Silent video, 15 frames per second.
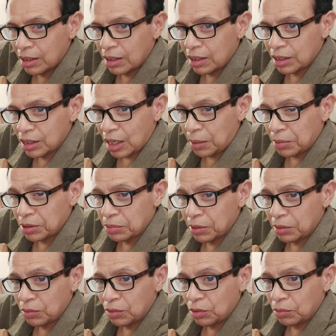the
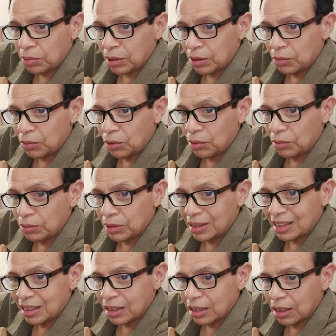establishment won't, won't
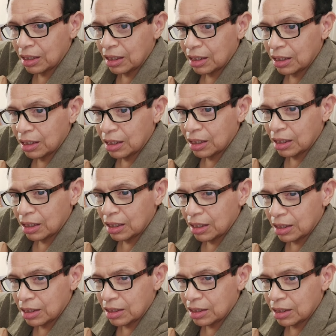
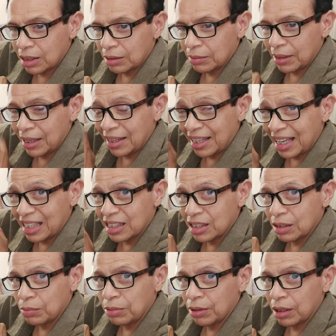listen to them. And that's
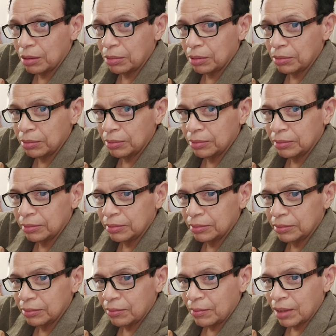the problem.
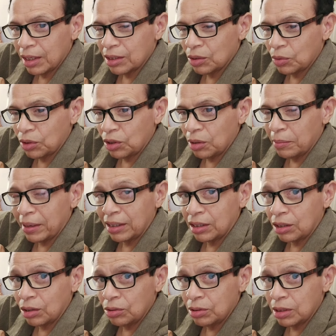So we're going back
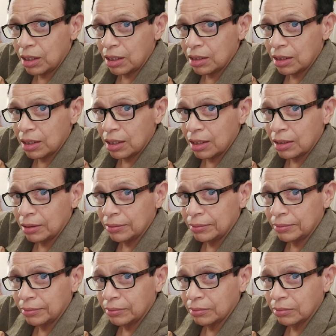to those days again.
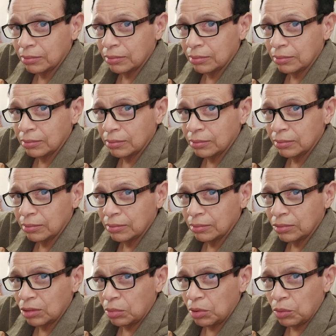
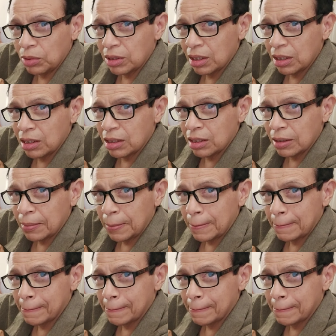Nobody wants to listen.